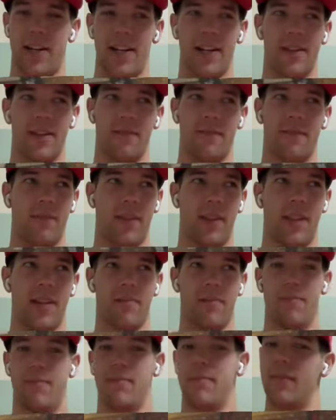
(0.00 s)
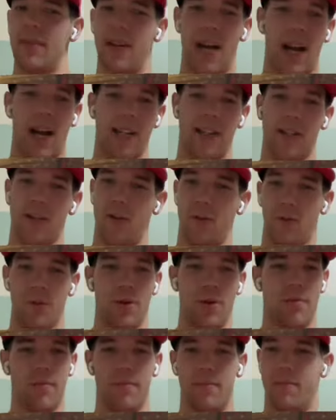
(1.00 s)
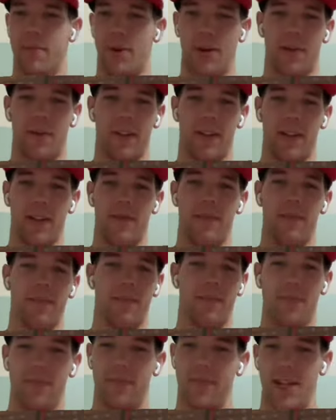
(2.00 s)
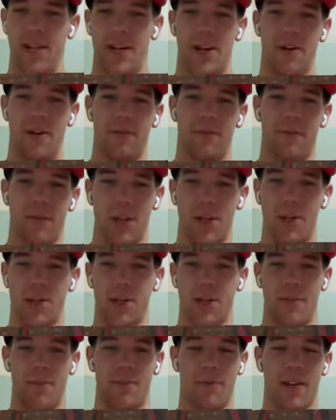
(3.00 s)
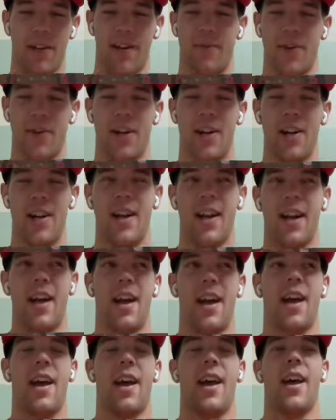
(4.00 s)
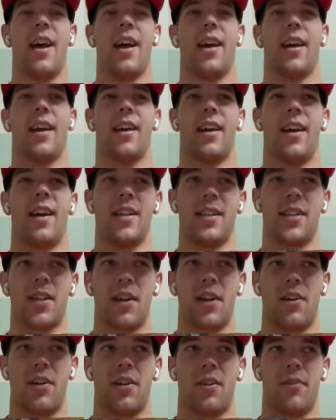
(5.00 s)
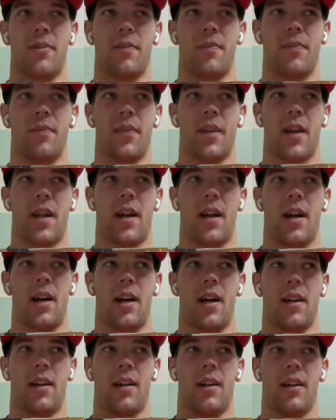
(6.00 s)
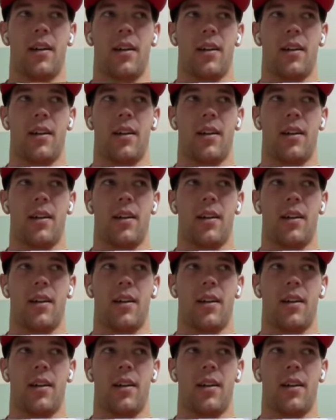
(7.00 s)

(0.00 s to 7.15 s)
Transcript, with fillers: rather hit a nice groomed perfectly you know dirt jump whatever and so uh,